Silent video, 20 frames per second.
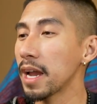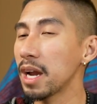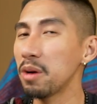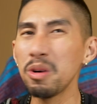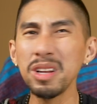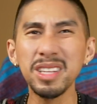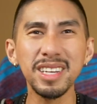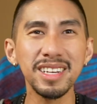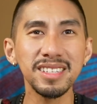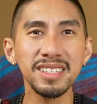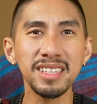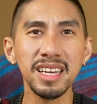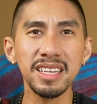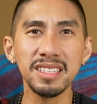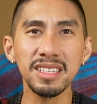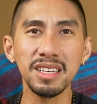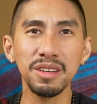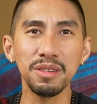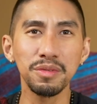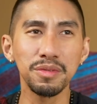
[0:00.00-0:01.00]
I want
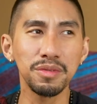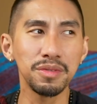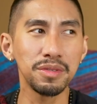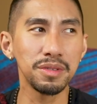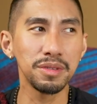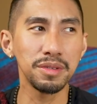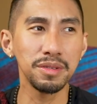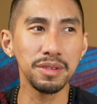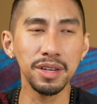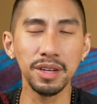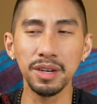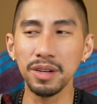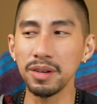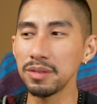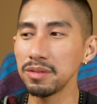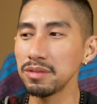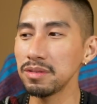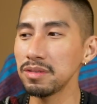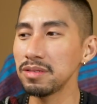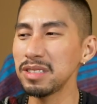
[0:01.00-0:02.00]
excessive. You
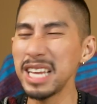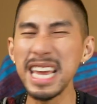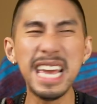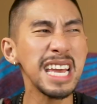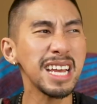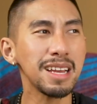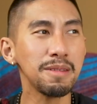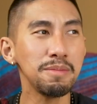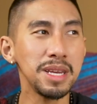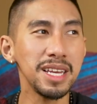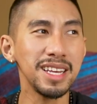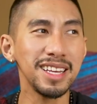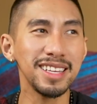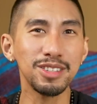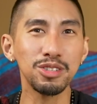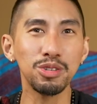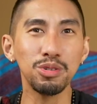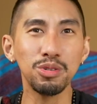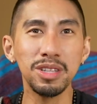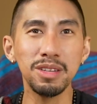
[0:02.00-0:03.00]
know, take
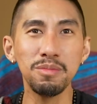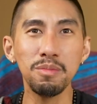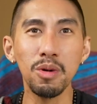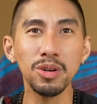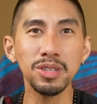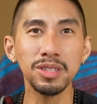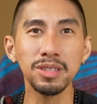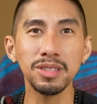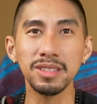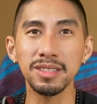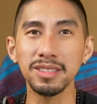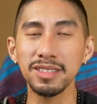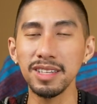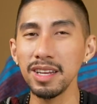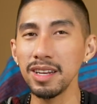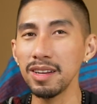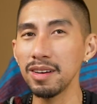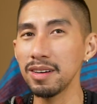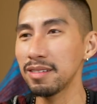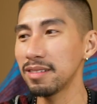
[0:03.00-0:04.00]
me to the most,
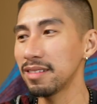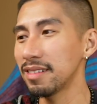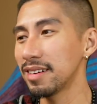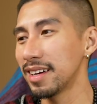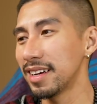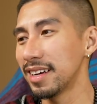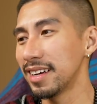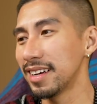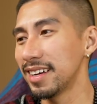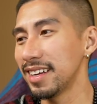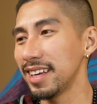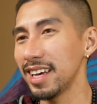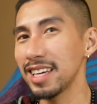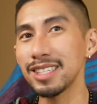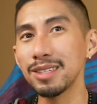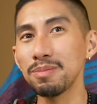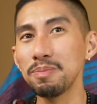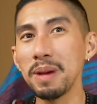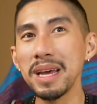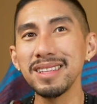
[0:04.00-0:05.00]
you know,
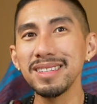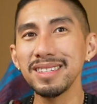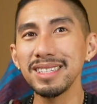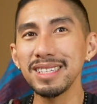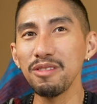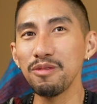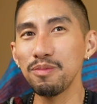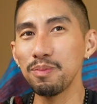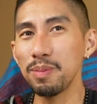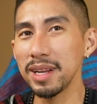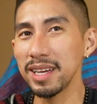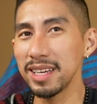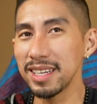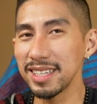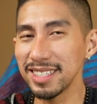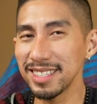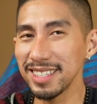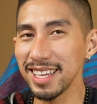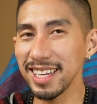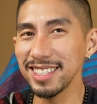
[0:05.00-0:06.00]
expensive
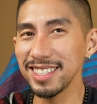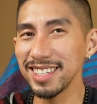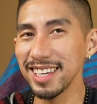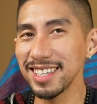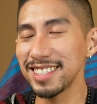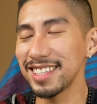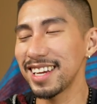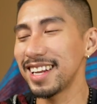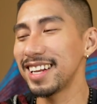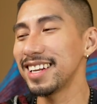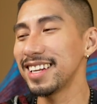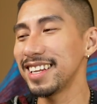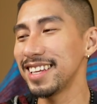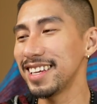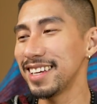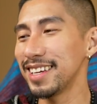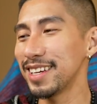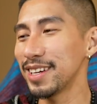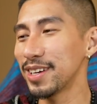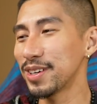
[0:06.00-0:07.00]
place. That's such a
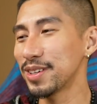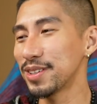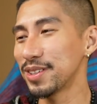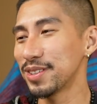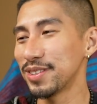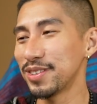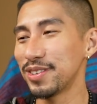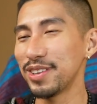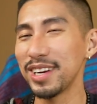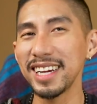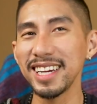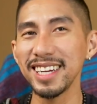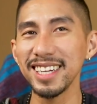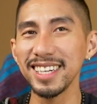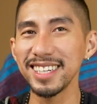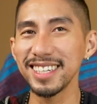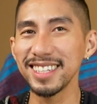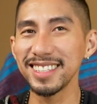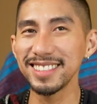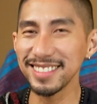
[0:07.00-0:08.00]
Leo,
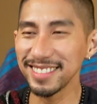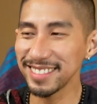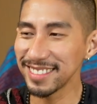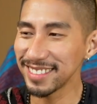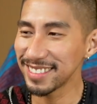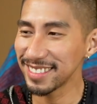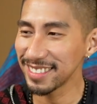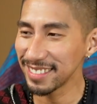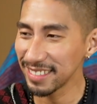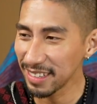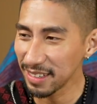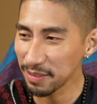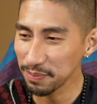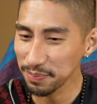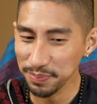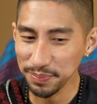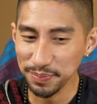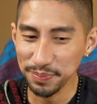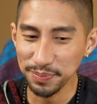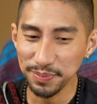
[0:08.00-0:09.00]
right?
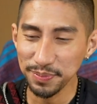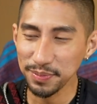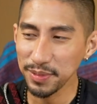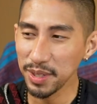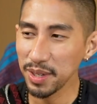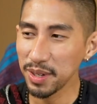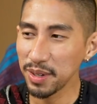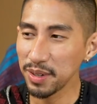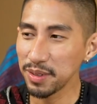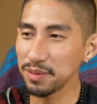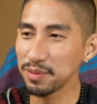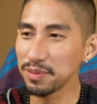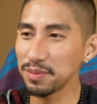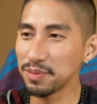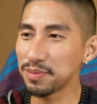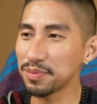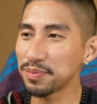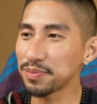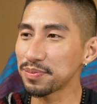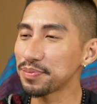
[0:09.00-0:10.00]
Mm-hmm. You know,
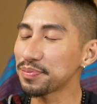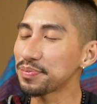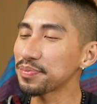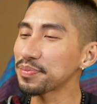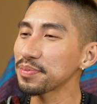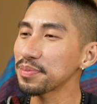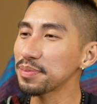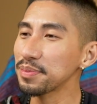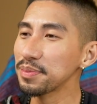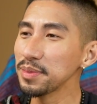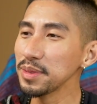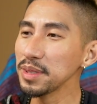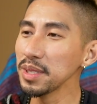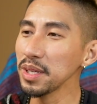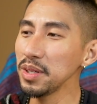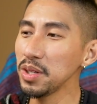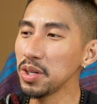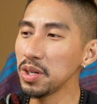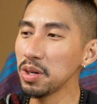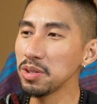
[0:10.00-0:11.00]

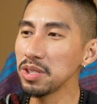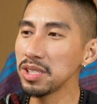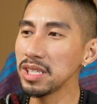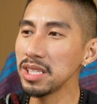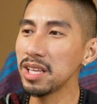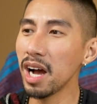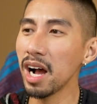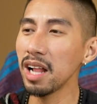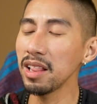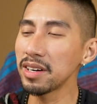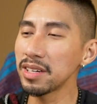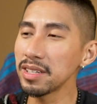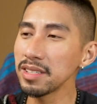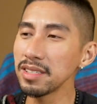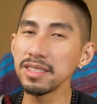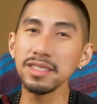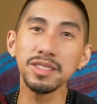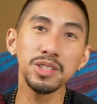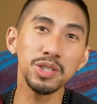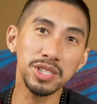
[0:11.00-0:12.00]
you don't see
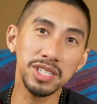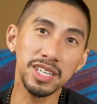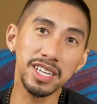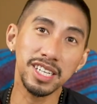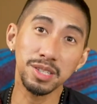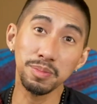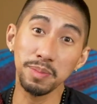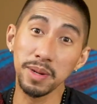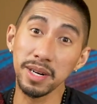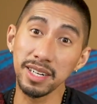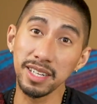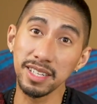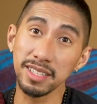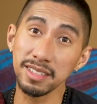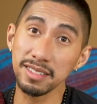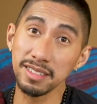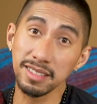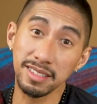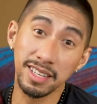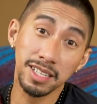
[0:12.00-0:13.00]
dollars. You see
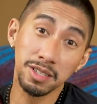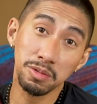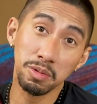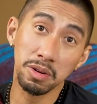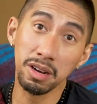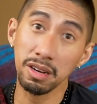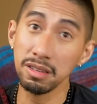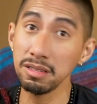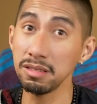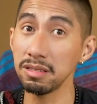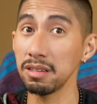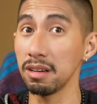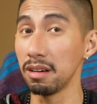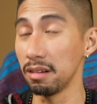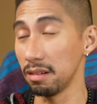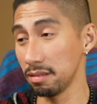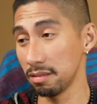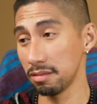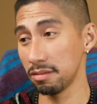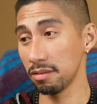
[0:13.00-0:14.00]
experience. That's what I
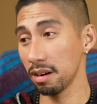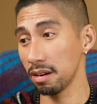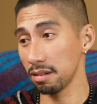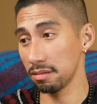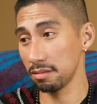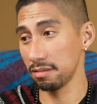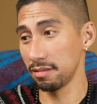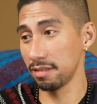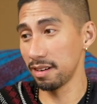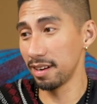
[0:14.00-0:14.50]
say, right?